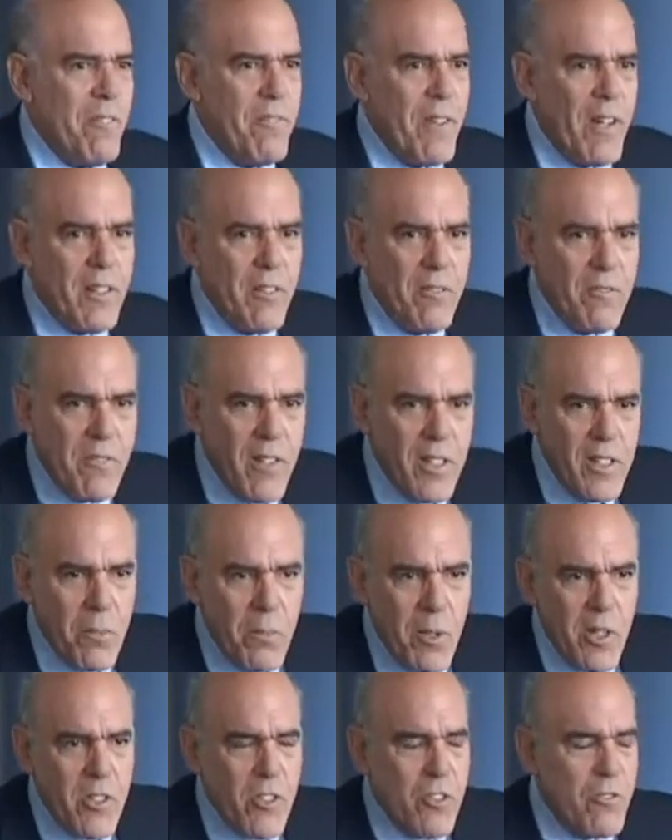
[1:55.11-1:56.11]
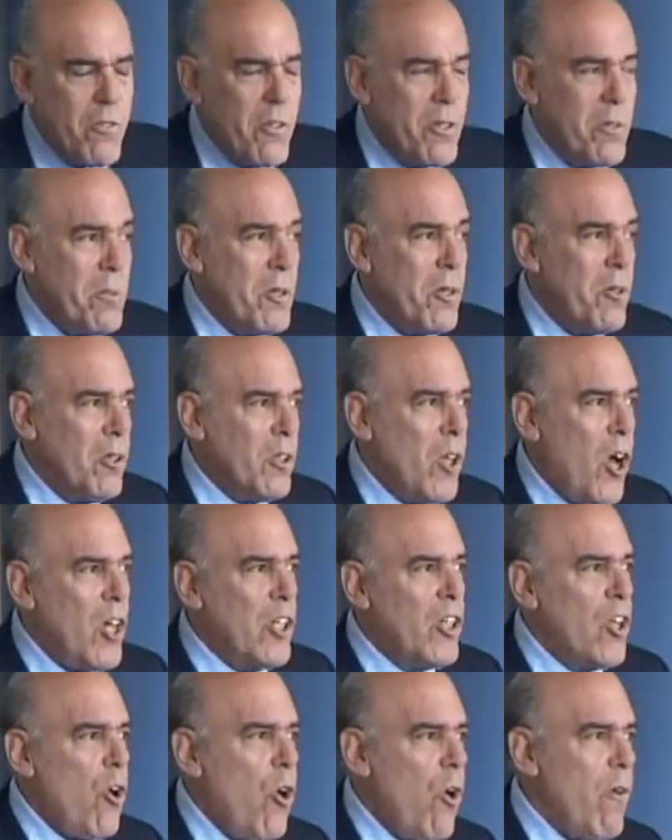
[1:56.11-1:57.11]
In fact, a friend of mine just wrote a book called
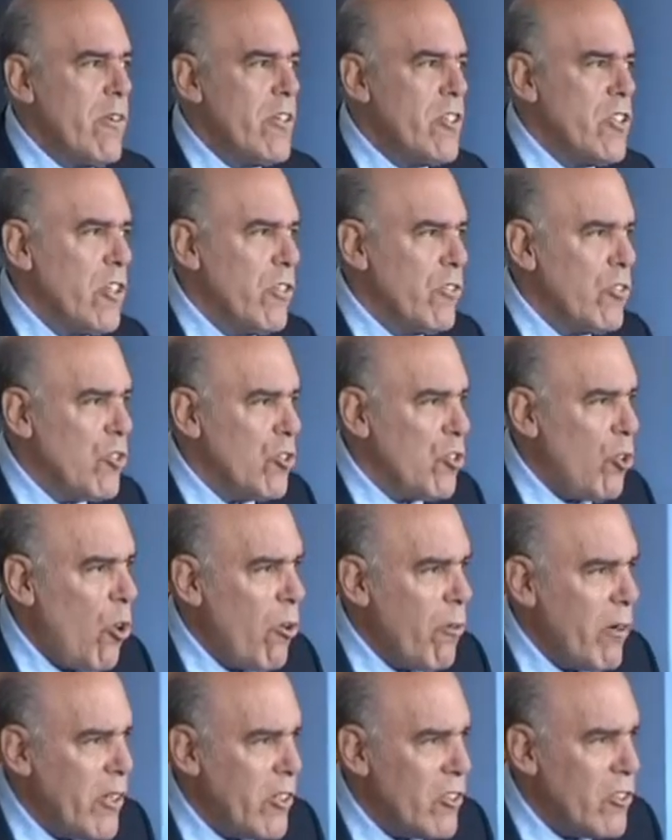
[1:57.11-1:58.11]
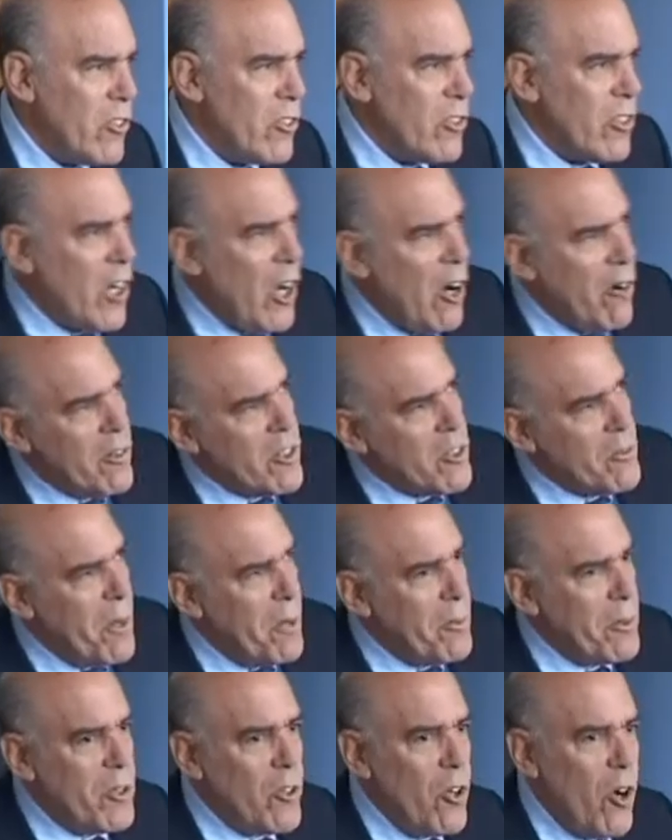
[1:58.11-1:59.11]
On the Origin of Stories, the
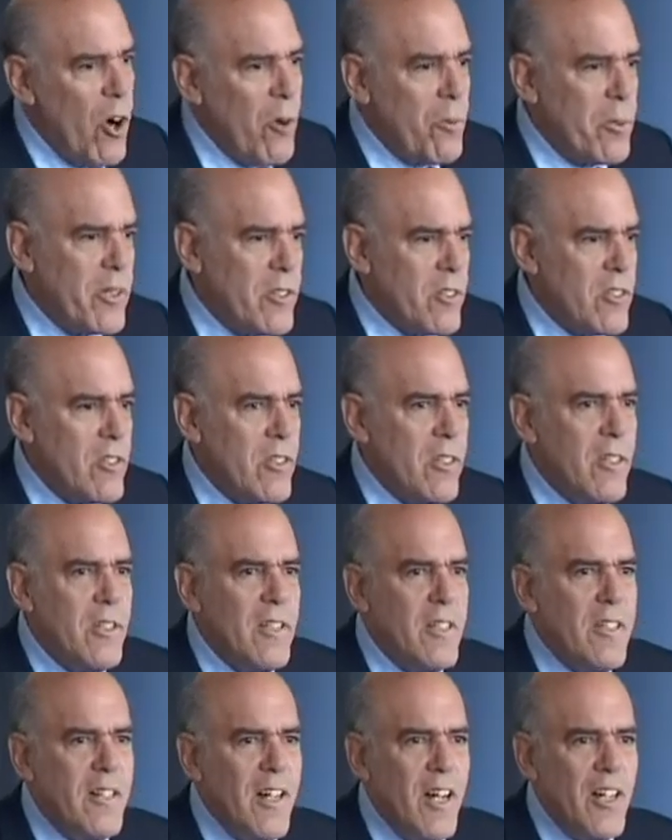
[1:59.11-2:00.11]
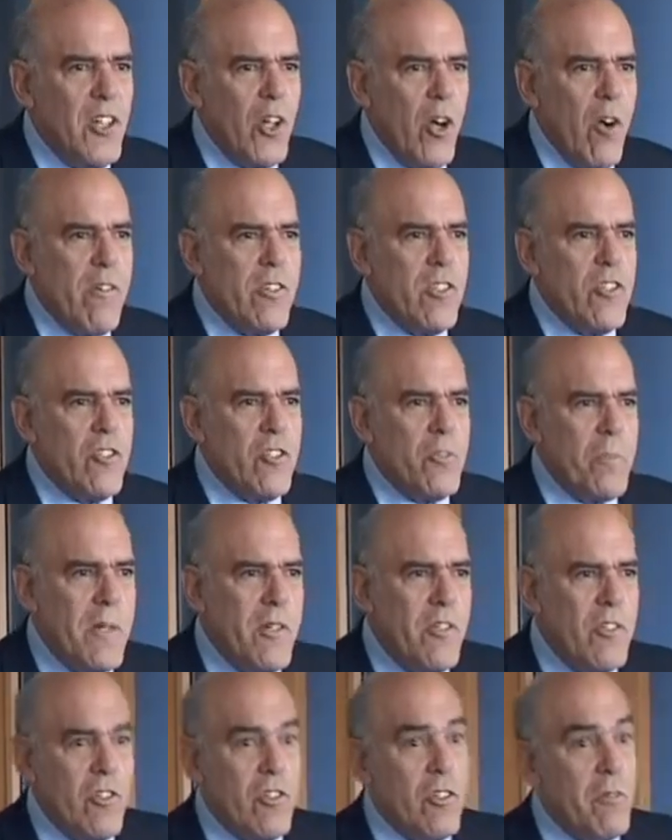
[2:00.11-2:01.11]
correspondent Darwin's On the Origin of
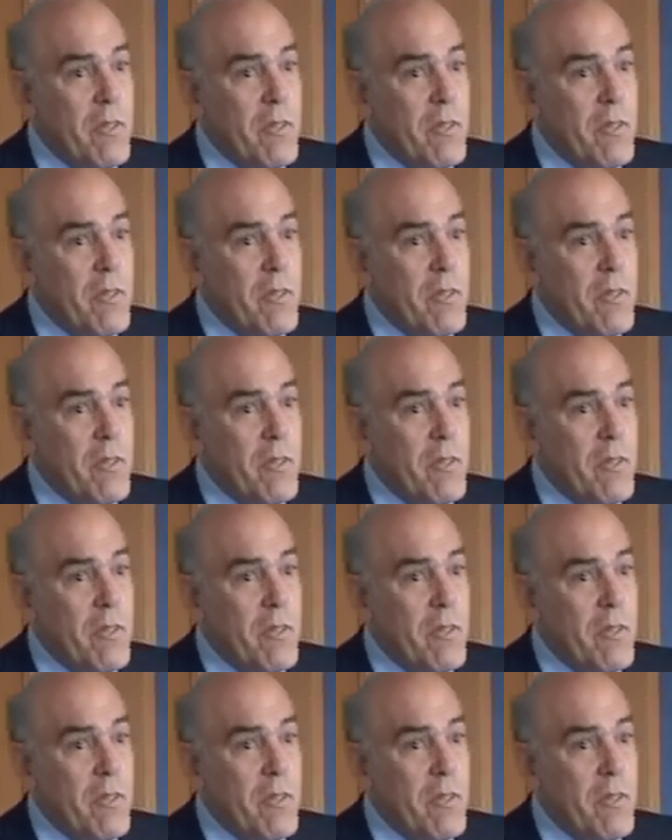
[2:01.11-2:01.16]
Species.